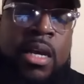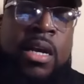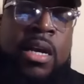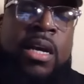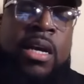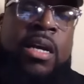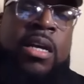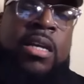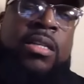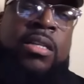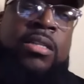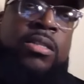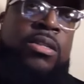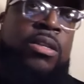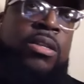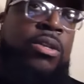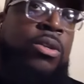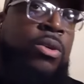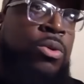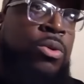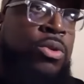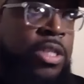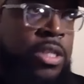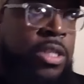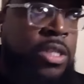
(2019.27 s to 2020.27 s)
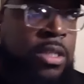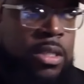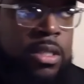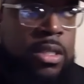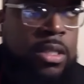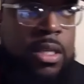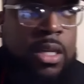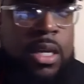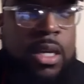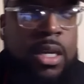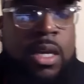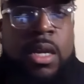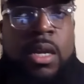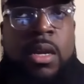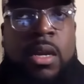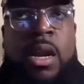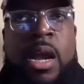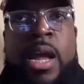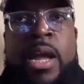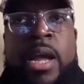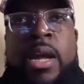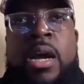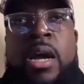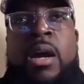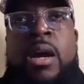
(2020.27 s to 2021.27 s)
uh, solutions,
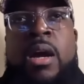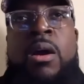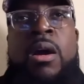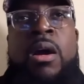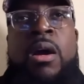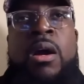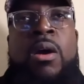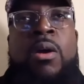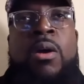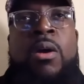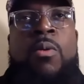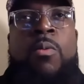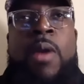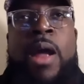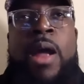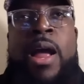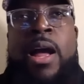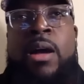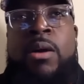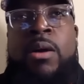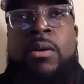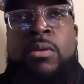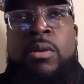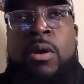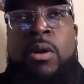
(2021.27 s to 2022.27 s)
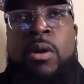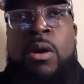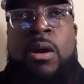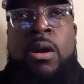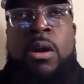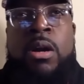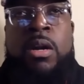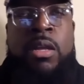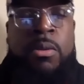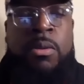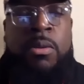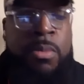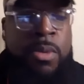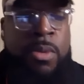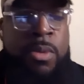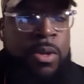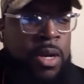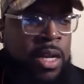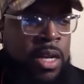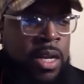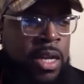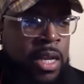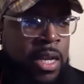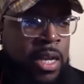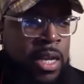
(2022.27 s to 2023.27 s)
right, uh, around our
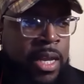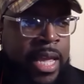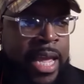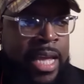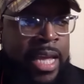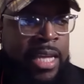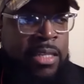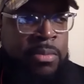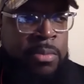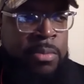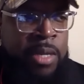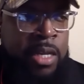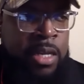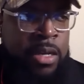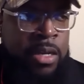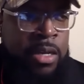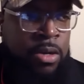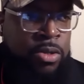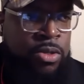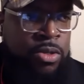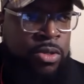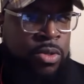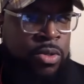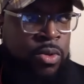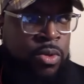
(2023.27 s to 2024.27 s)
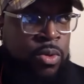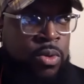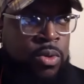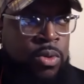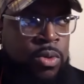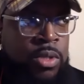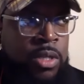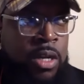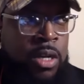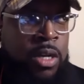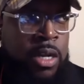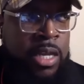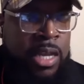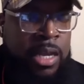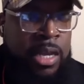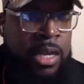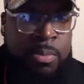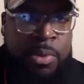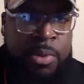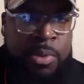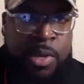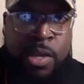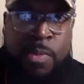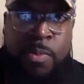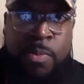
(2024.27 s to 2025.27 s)
community engagement in our schools and our
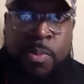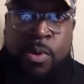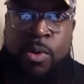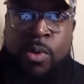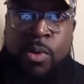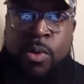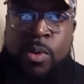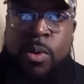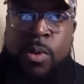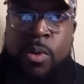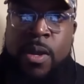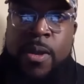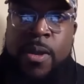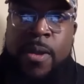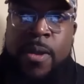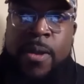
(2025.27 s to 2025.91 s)
young people